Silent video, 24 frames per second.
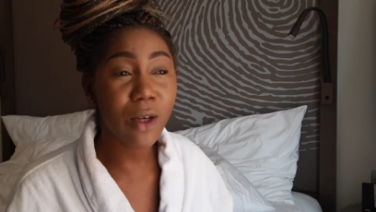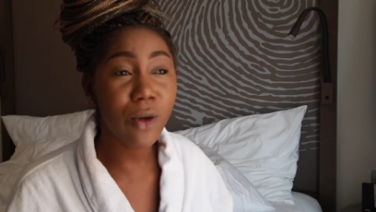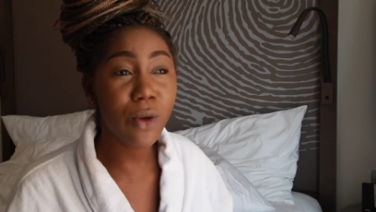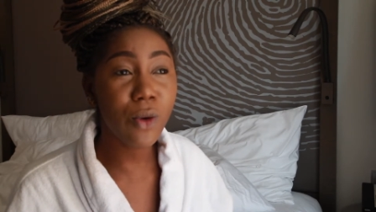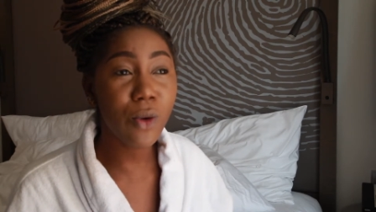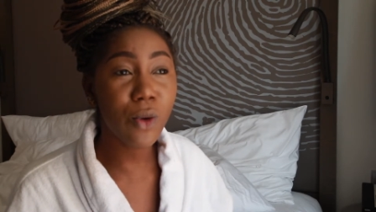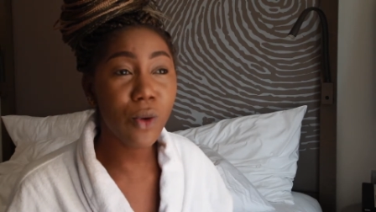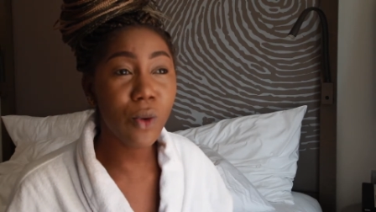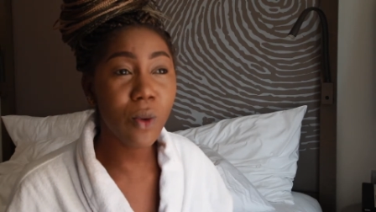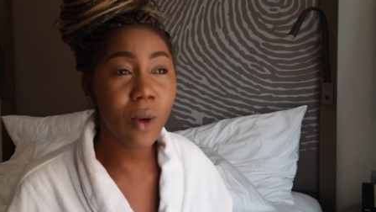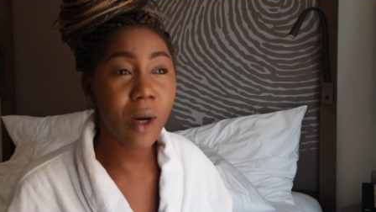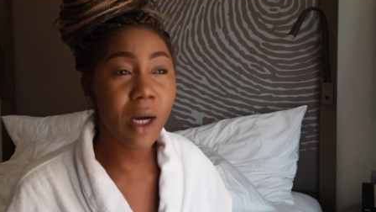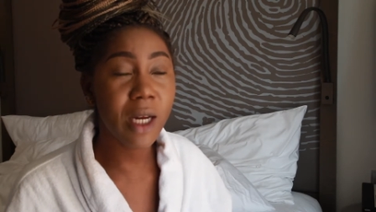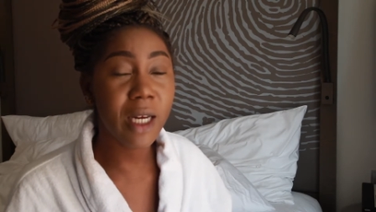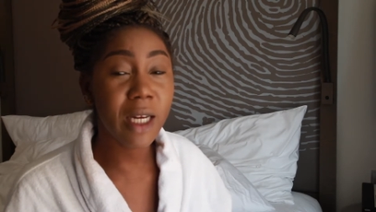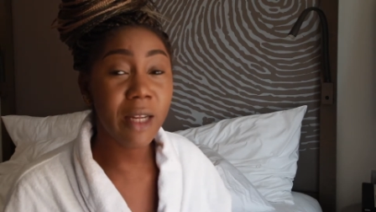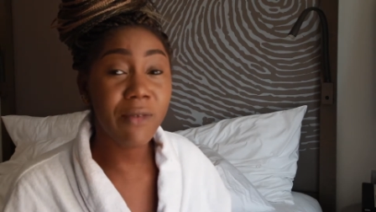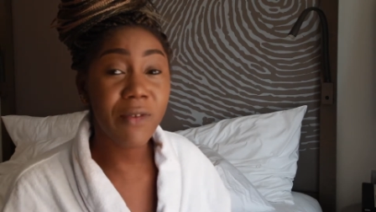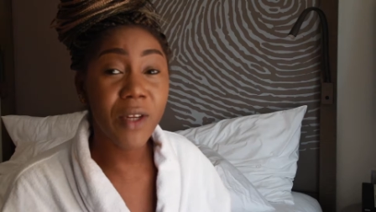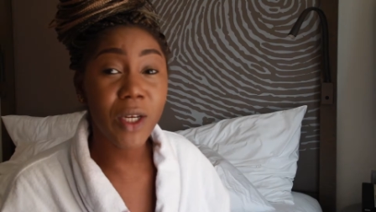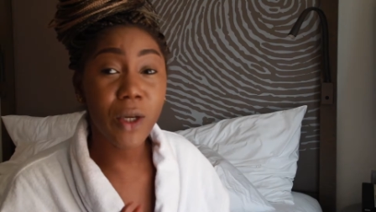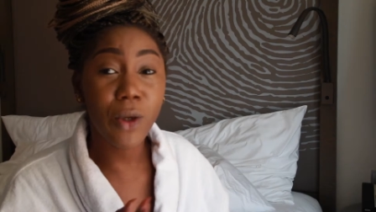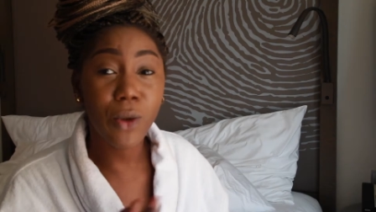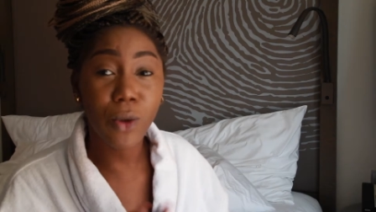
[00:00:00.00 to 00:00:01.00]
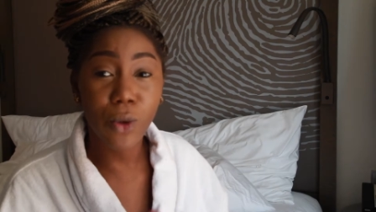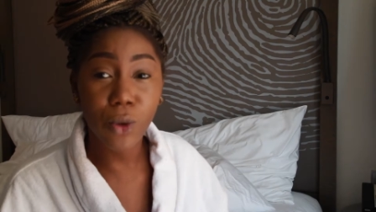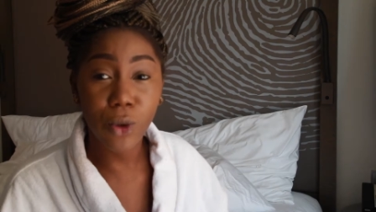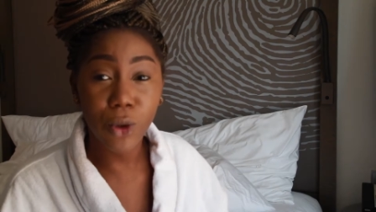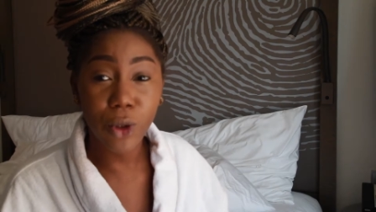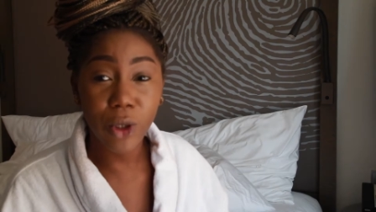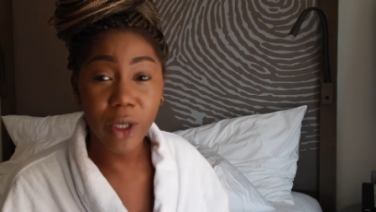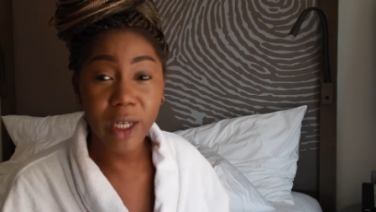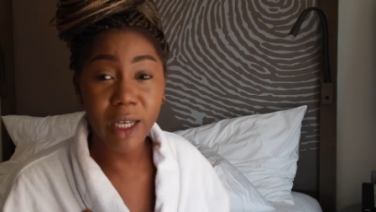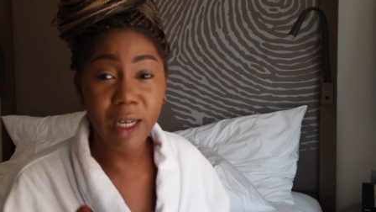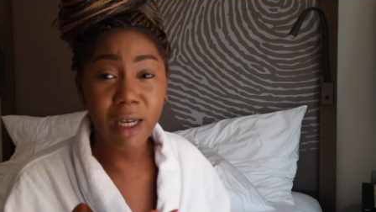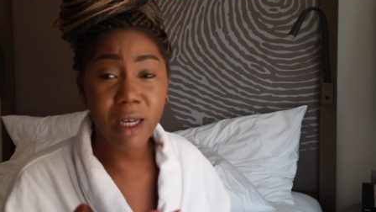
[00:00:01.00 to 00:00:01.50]
knew what living in New
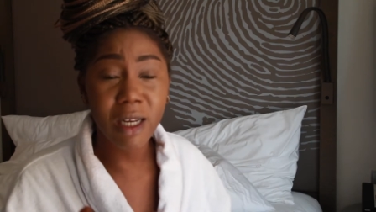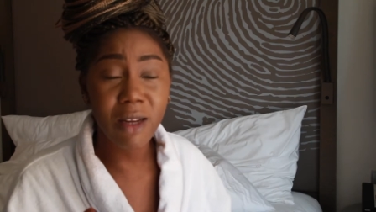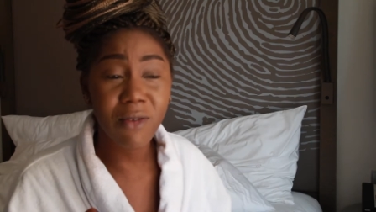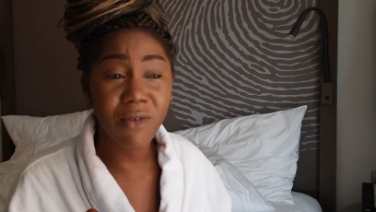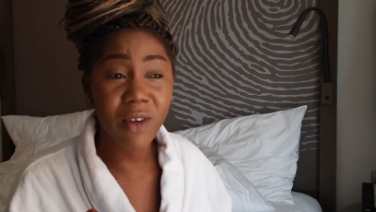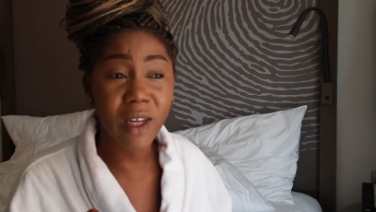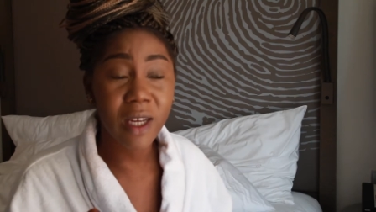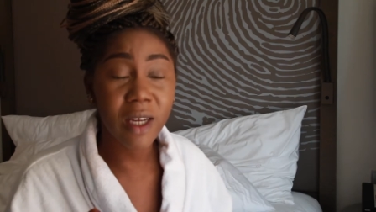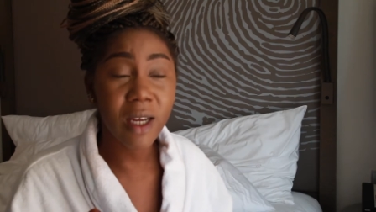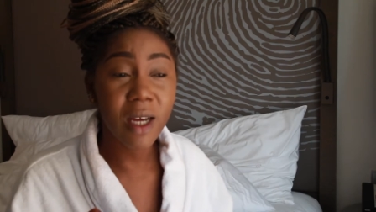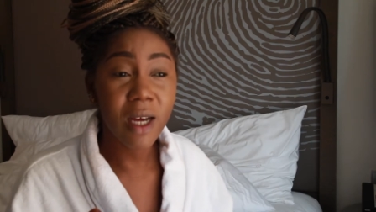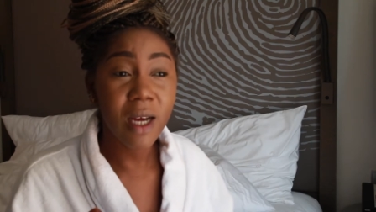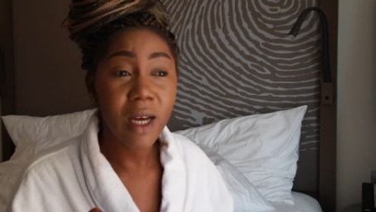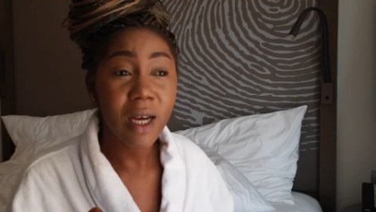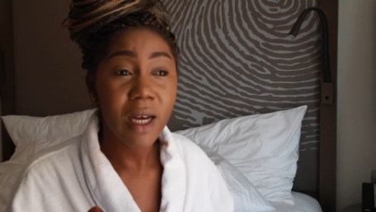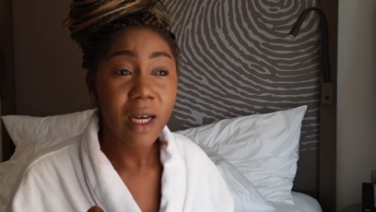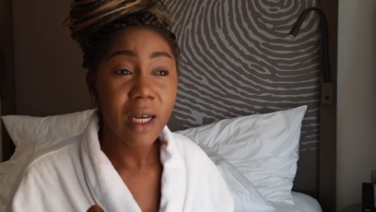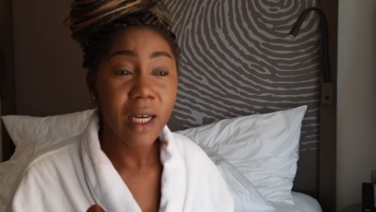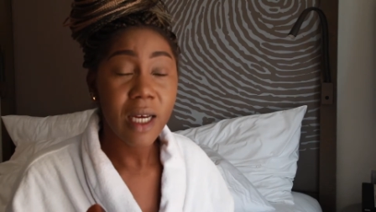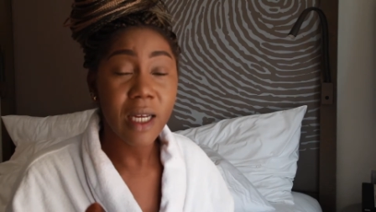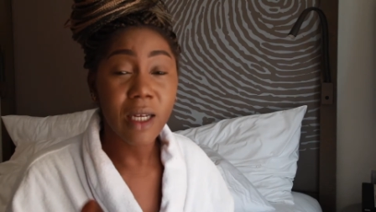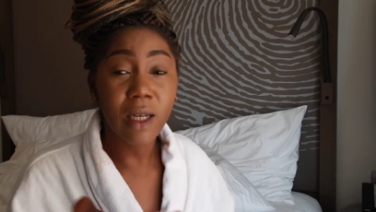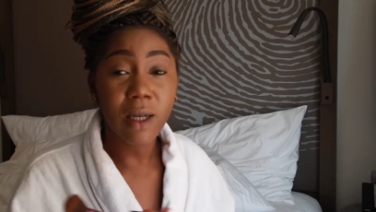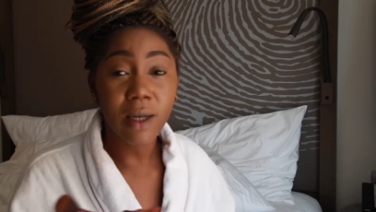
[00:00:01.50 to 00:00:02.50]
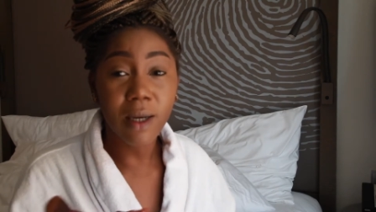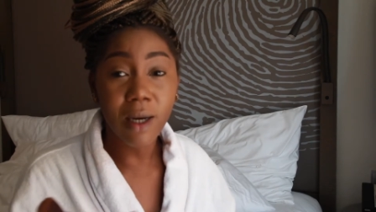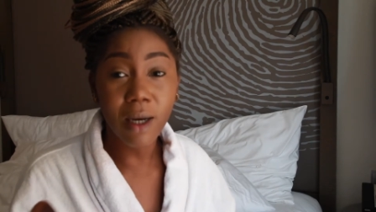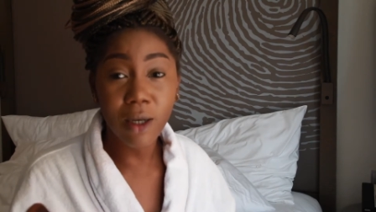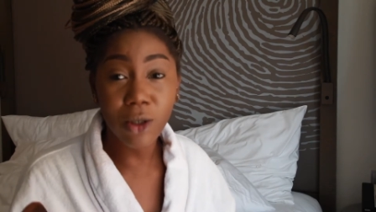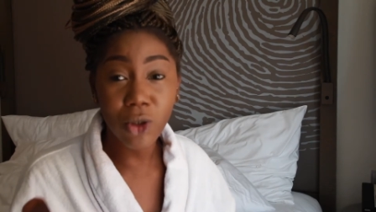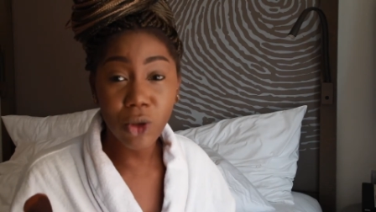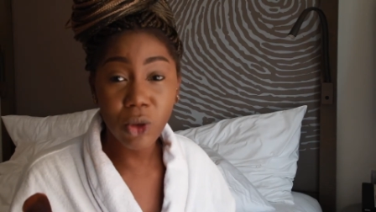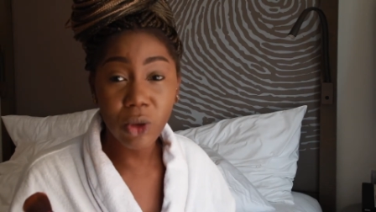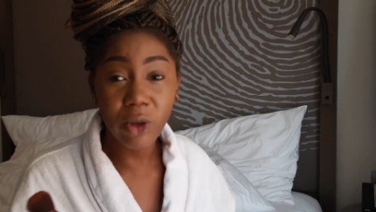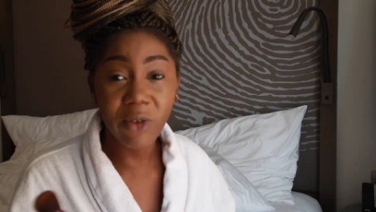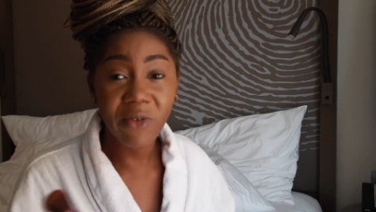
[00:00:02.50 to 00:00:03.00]
York and living in the
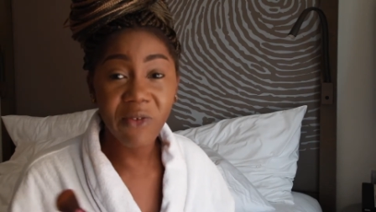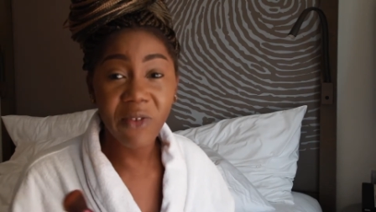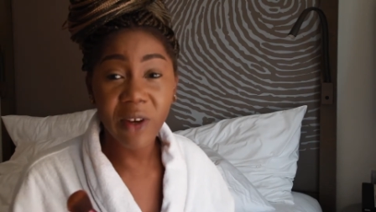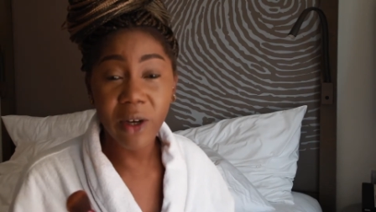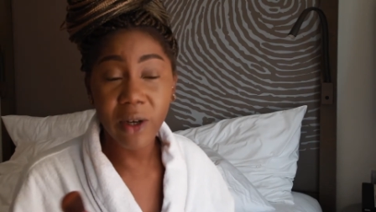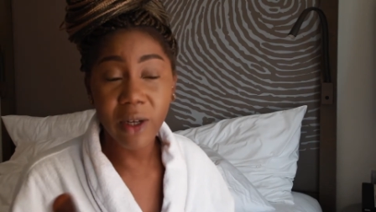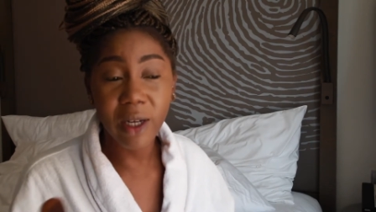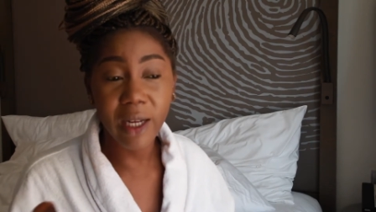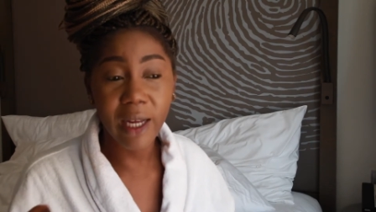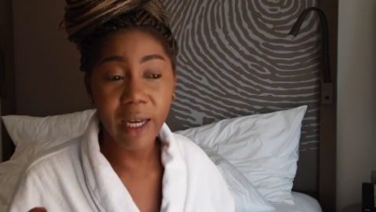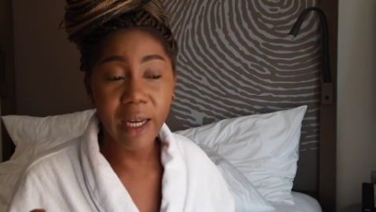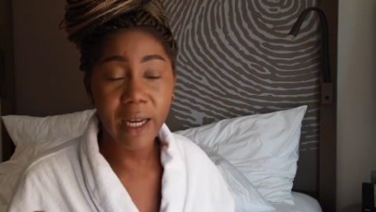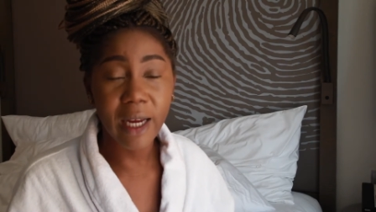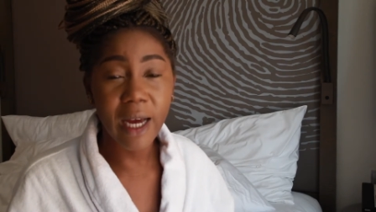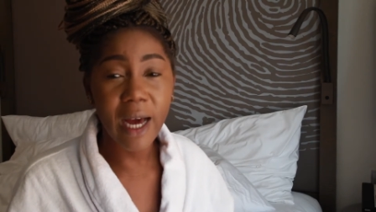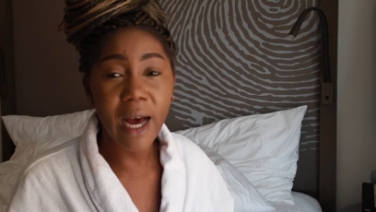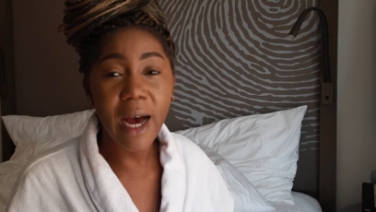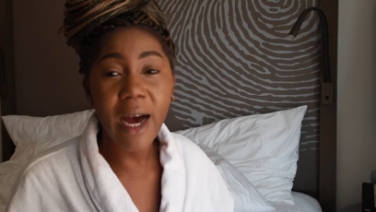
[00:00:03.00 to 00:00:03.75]
country felt like.